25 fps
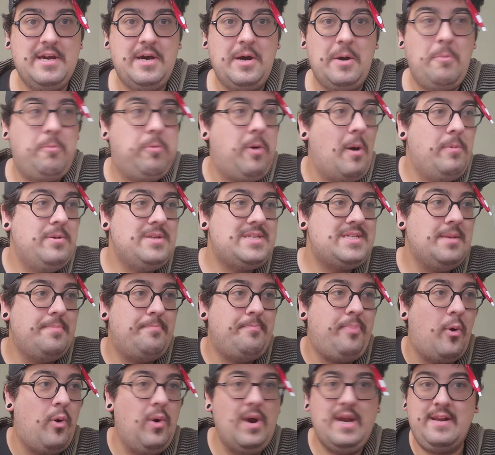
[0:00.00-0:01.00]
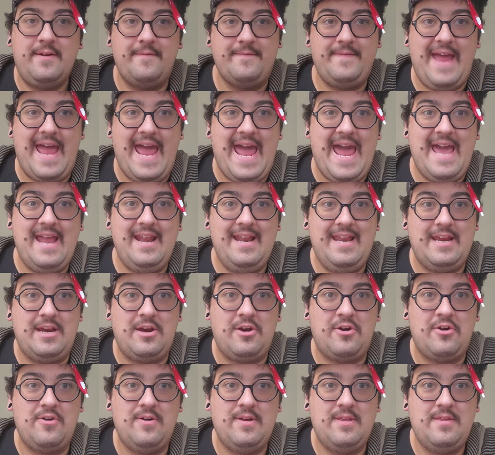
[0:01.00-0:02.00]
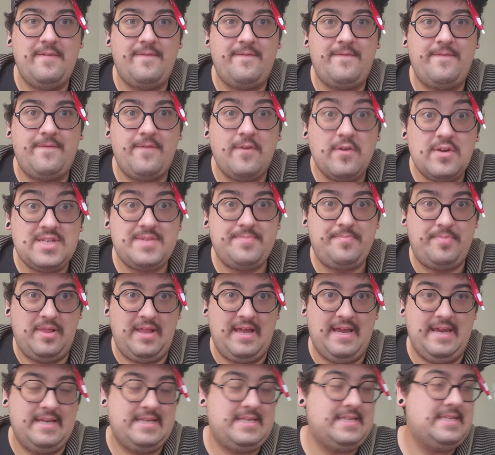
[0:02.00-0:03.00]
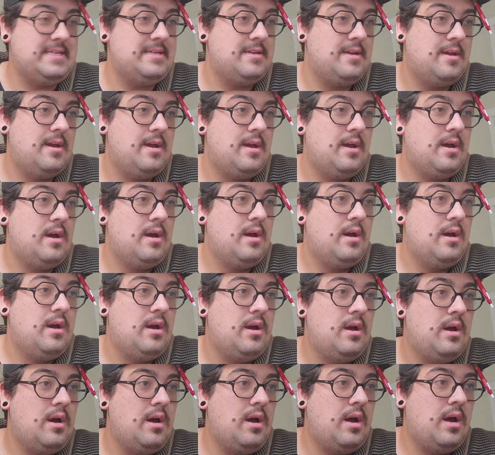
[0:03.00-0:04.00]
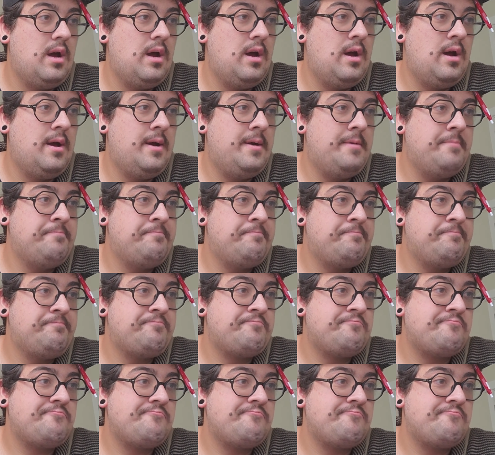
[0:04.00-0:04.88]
What was the point of adding her in the first place? Yeah.